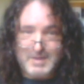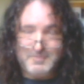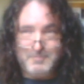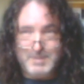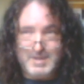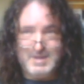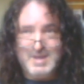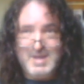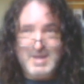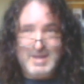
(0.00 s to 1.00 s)
gets a better
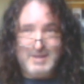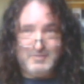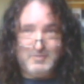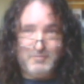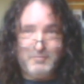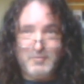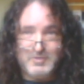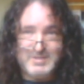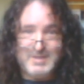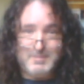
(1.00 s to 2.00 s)
Mudd, is
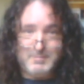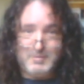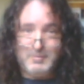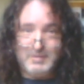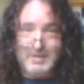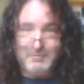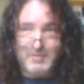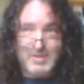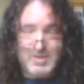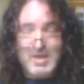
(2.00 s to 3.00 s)
to force him
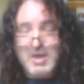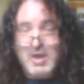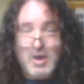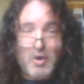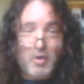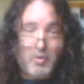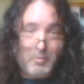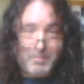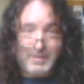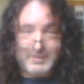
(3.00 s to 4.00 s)
to live with
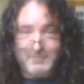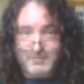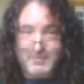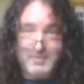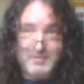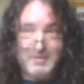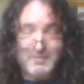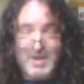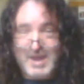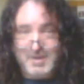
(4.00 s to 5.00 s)
a whole bunch
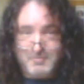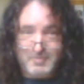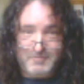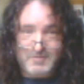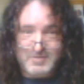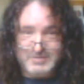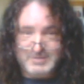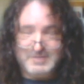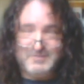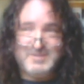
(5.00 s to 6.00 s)
of different Android
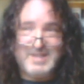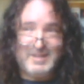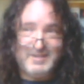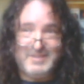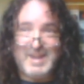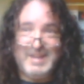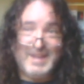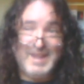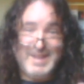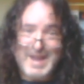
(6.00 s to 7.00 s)
versions of
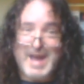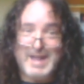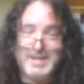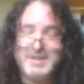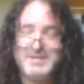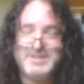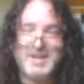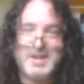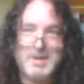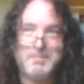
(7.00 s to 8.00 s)
Stella that he
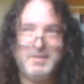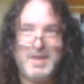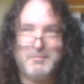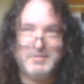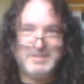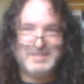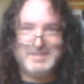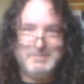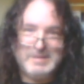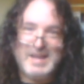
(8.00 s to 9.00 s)
cannot shut up and that
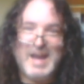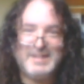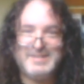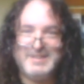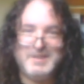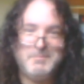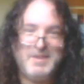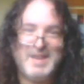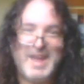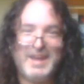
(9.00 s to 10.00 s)
will just
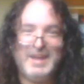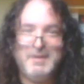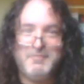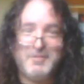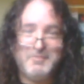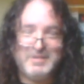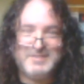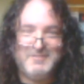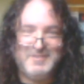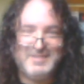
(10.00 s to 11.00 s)
constantly be nagging him
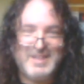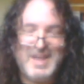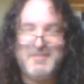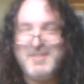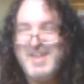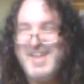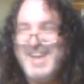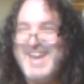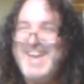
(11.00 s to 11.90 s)
for the rest of his life.